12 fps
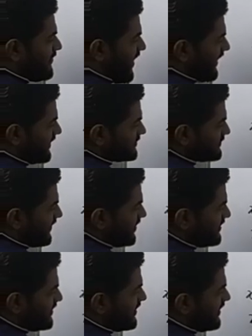minus 1.
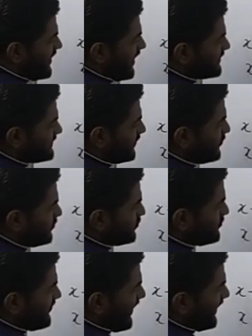X equal
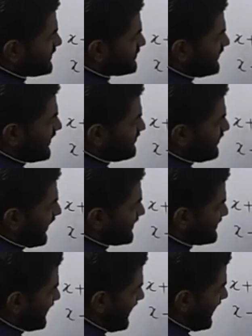to minus 1
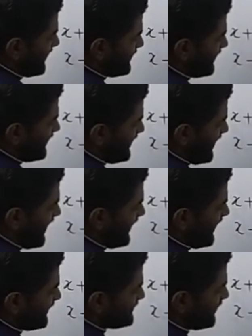plus 8
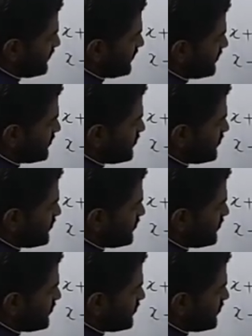and X equal